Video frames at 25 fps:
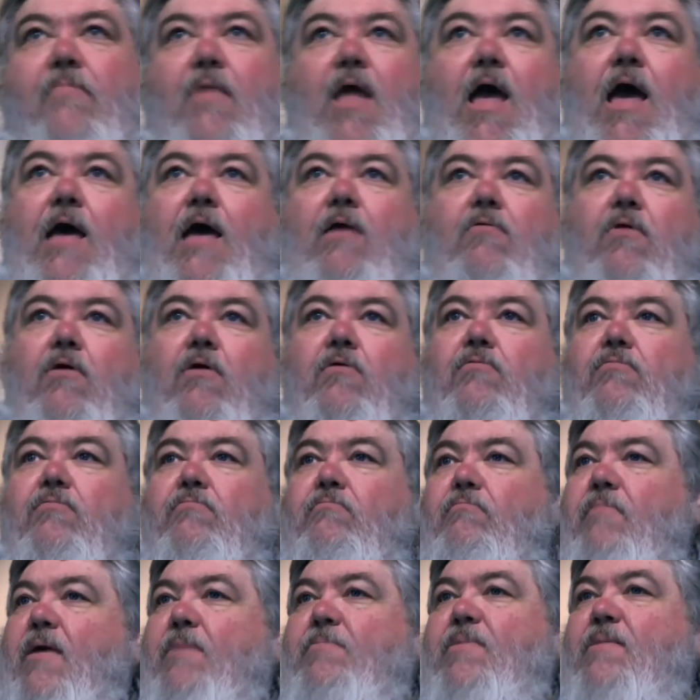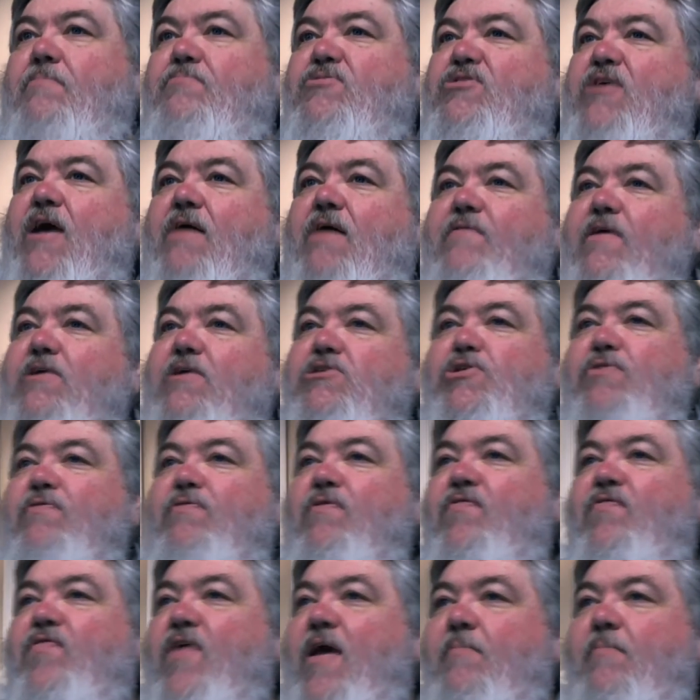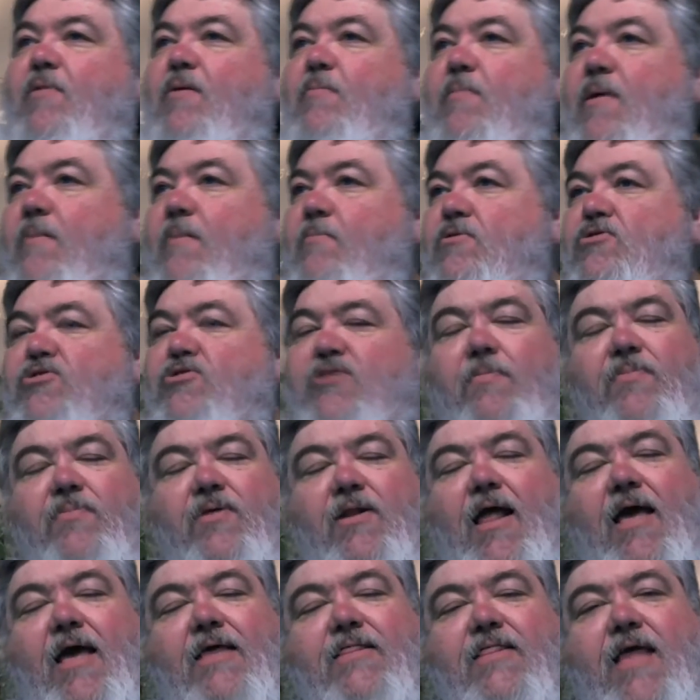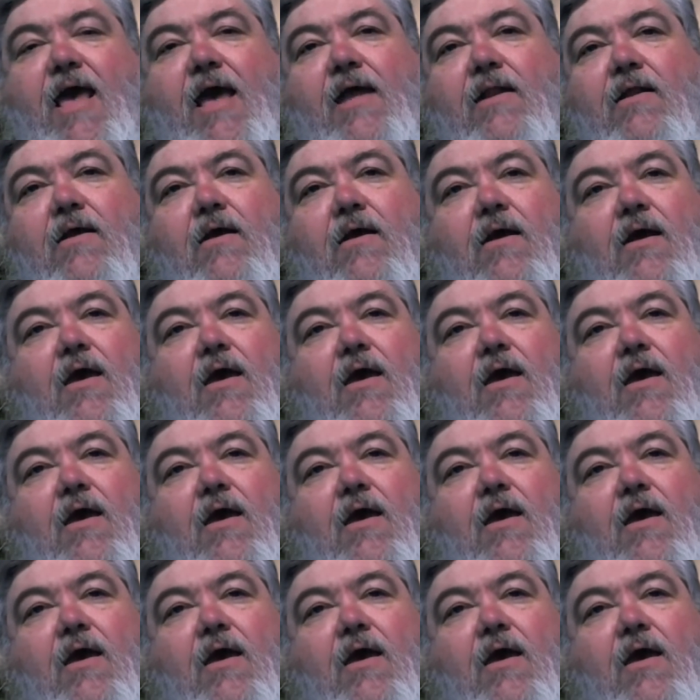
I don't know, maybe even salvation of a family member, something like that.